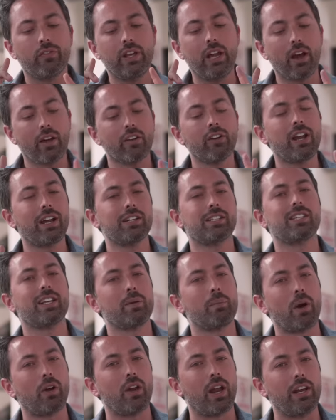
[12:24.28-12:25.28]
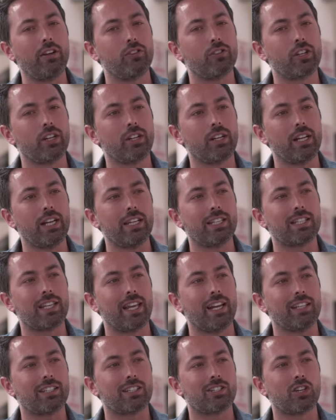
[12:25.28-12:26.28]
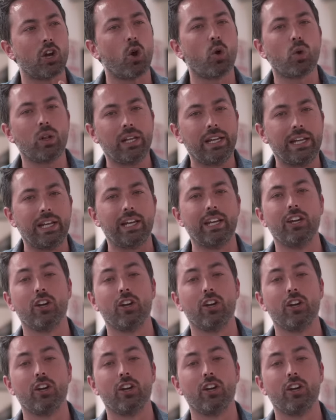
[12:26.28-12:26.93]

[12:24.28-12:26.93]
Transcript: The other nice thing about nitrogen is that it's totally